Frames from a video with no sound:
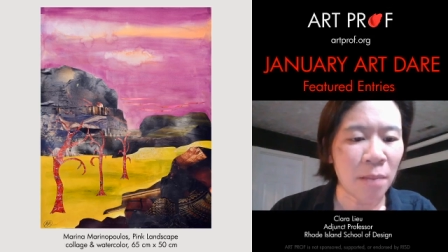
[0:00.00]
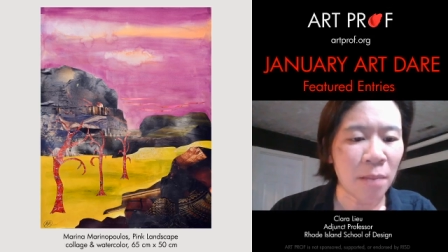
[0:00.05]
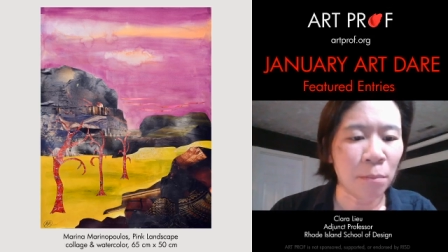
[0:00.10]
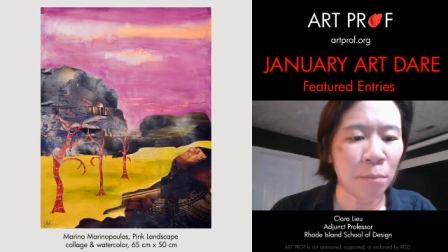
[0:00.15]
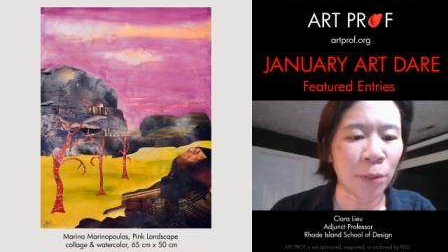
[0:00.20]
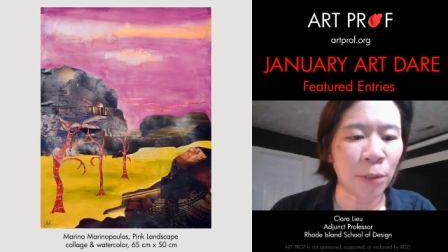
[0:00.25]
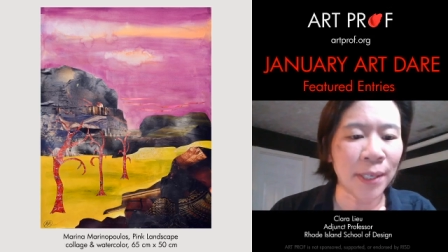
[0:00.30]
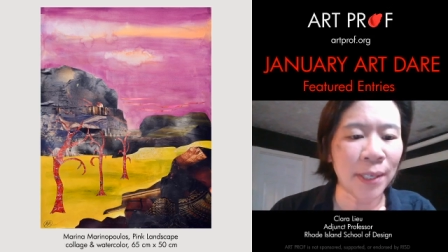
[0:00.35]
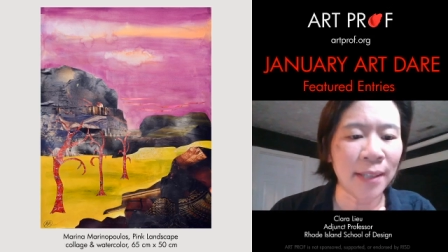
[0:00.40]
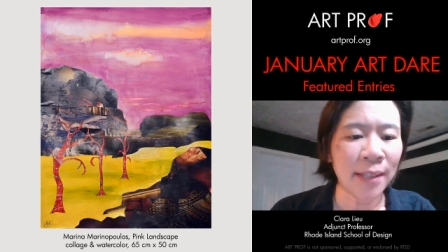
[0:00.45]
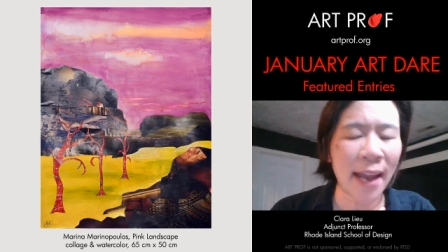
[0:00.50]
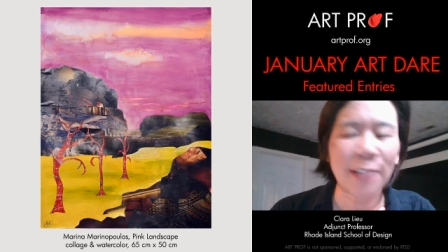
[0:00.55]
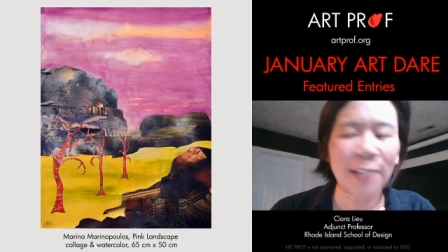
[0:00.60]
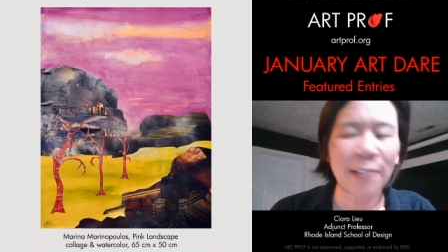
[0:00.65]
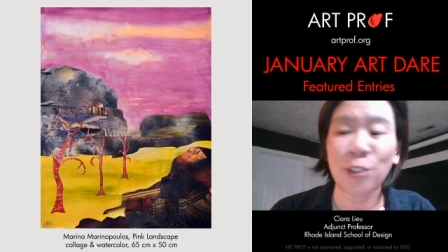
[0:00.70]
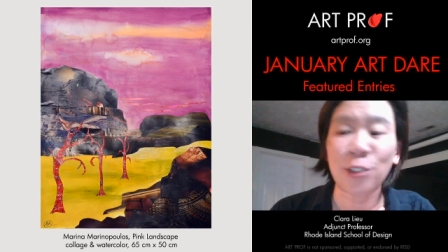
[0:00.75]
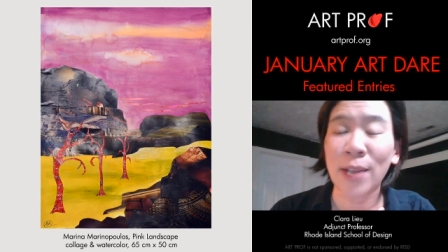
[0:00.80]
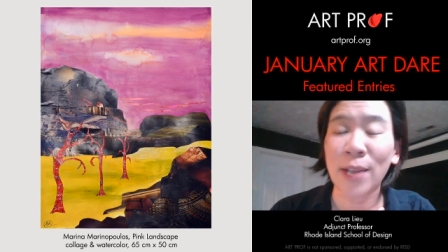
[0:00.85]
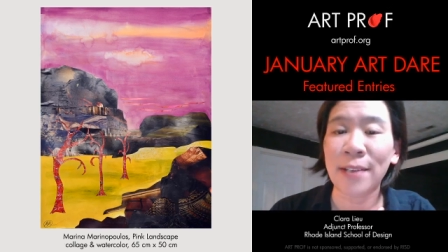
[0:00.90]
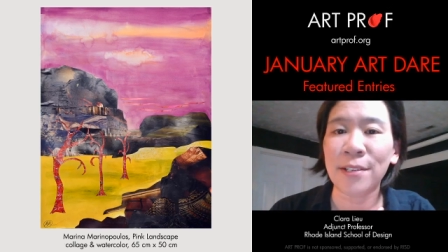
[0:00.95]
Marina
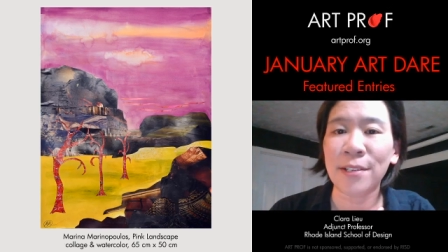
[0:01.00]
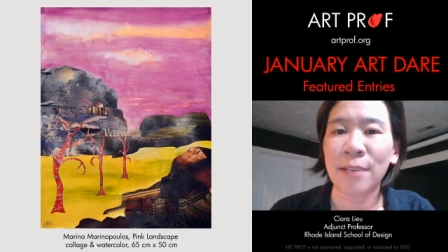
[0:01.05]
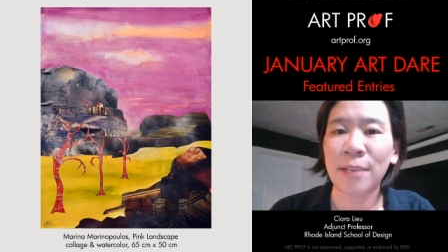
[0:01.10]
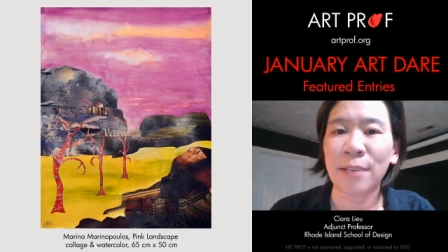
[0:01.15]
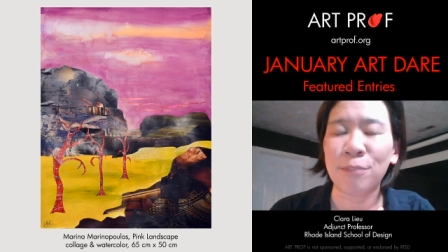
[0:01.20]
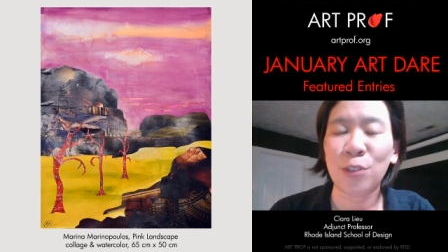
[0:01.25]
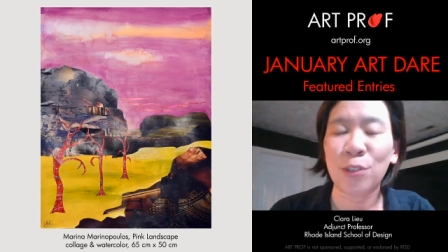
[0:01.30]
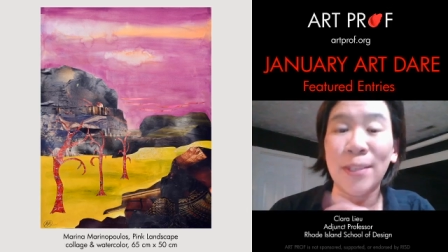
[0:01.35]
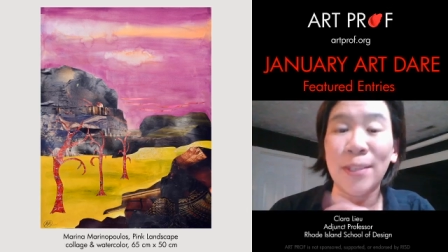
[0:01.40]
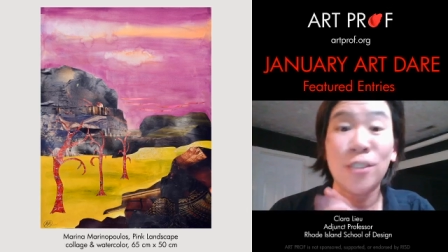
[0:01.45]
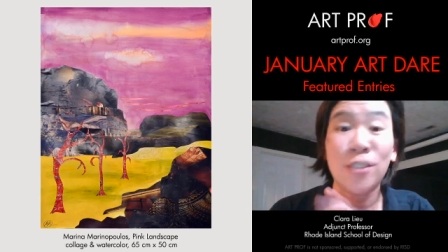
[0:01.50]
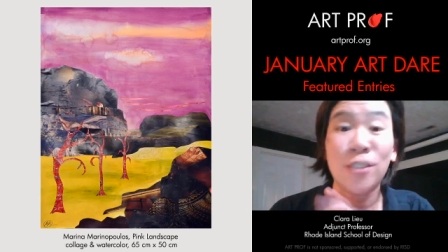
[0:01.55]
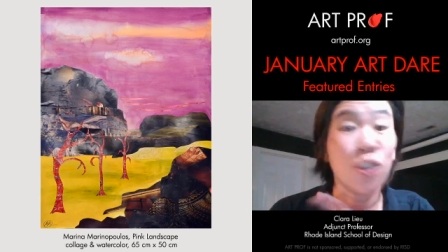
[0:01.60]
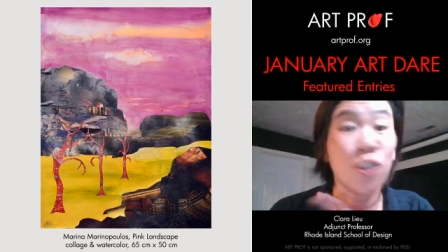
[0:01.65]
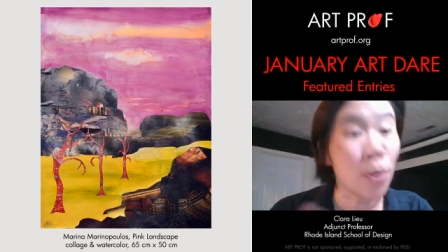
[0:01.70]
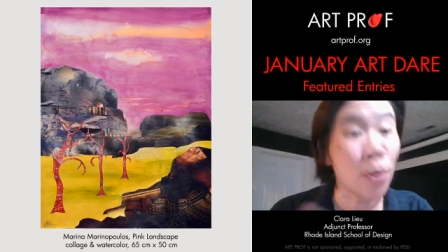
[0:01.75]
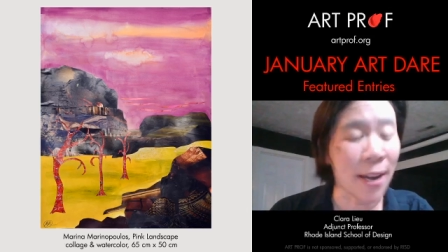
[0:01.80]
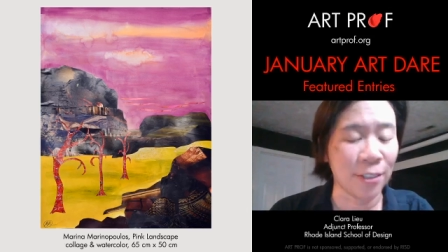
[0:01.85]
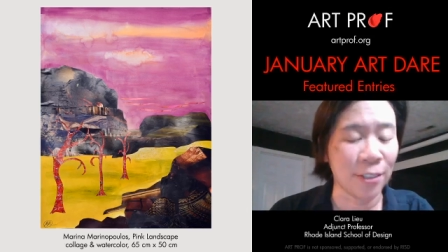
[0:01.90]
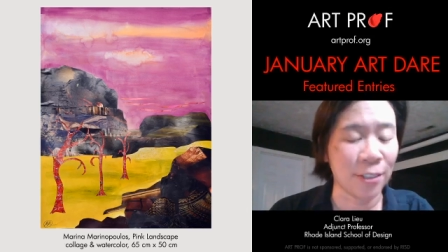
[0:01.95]
actually ended up doing
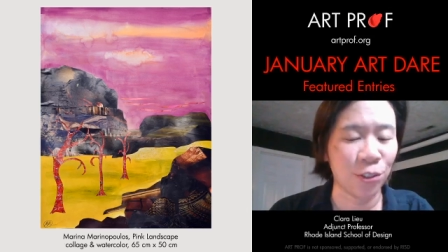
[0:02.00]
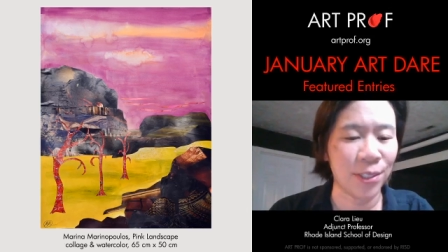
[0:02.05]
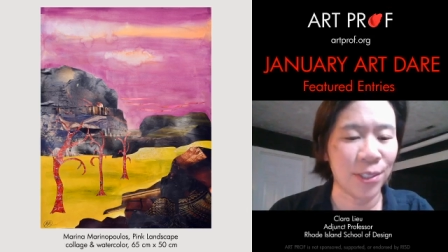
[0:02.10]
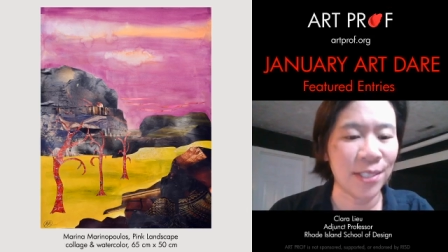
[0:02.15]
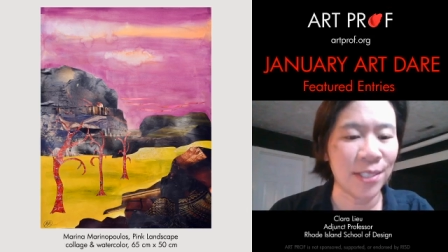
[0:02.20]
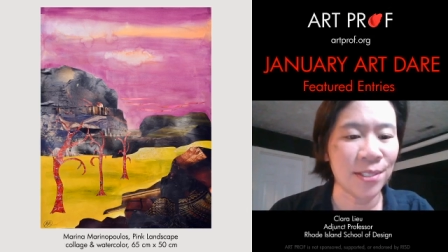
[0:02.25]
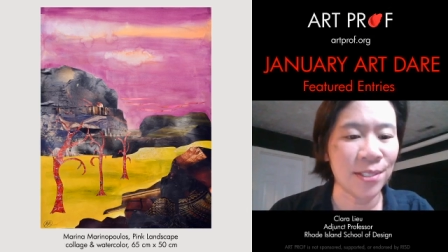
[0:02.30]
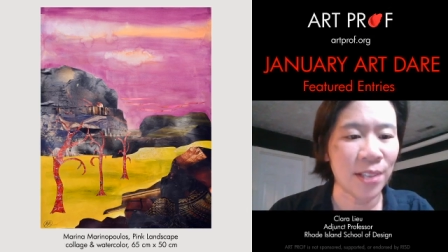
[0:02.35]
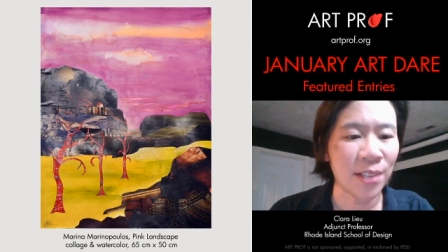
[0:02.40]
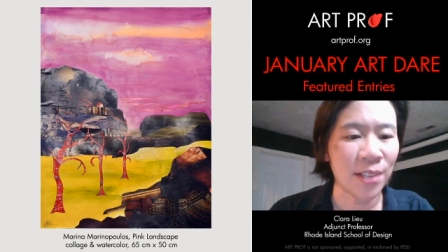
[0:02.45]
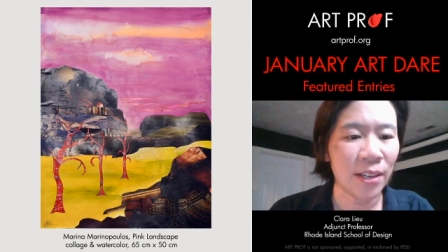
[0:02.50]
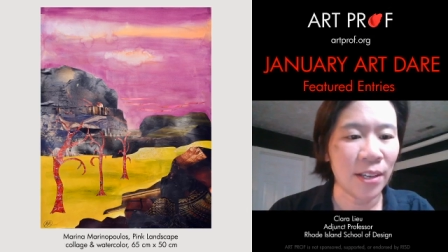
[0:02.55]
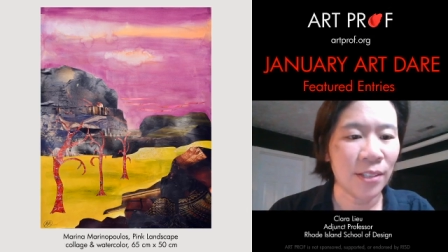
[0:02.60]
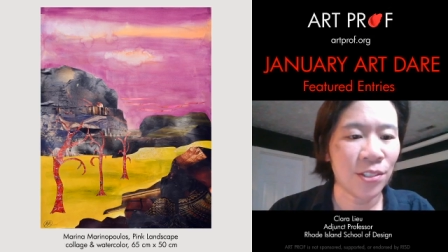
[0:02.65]
two entries.